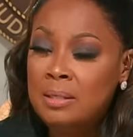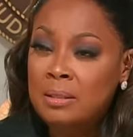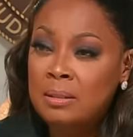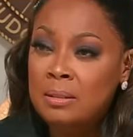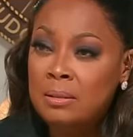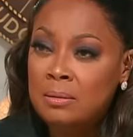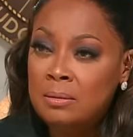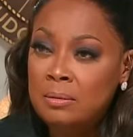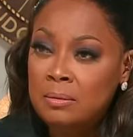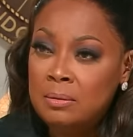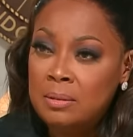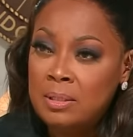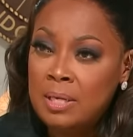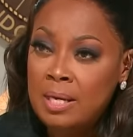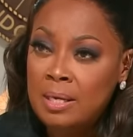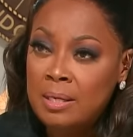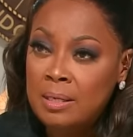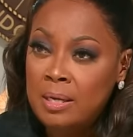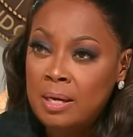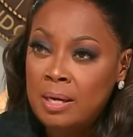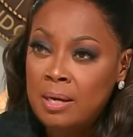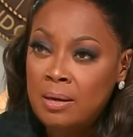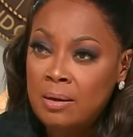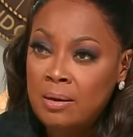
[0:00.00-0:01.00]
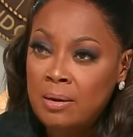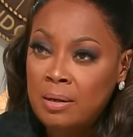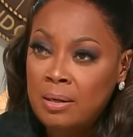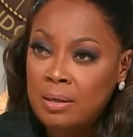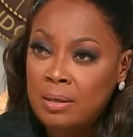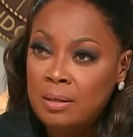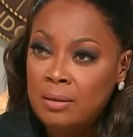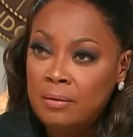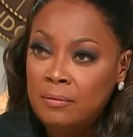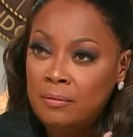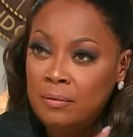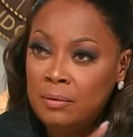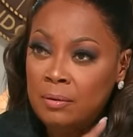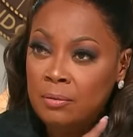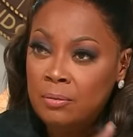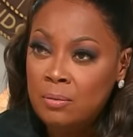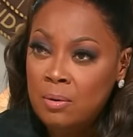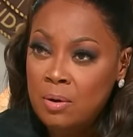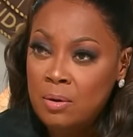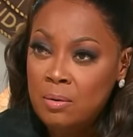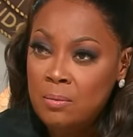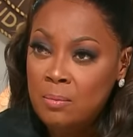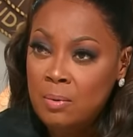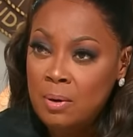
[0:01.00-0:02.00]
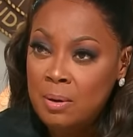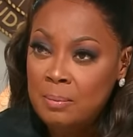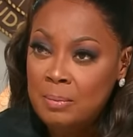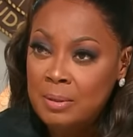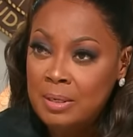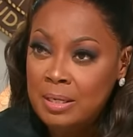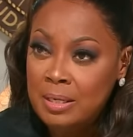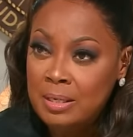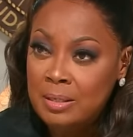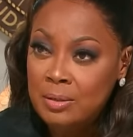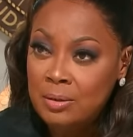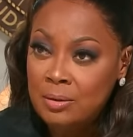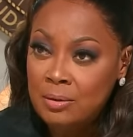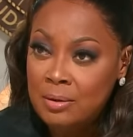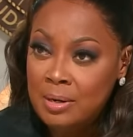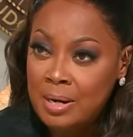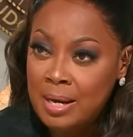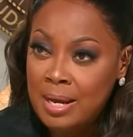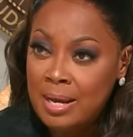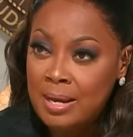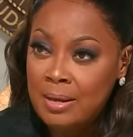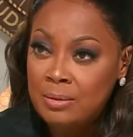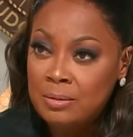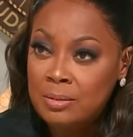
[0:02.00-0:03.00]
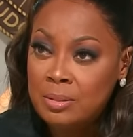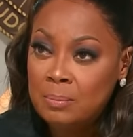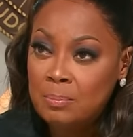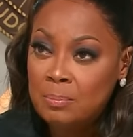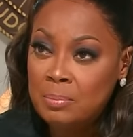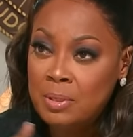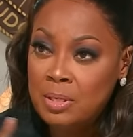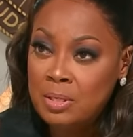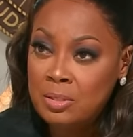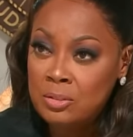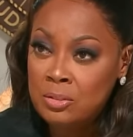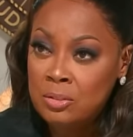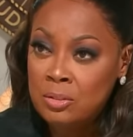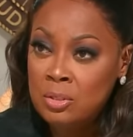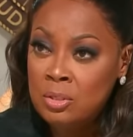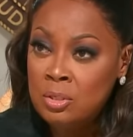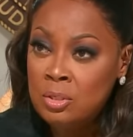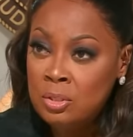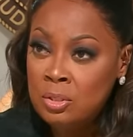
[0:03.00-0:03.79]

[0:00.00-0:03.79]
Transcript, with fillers: to take care of a grown woman in your house, plus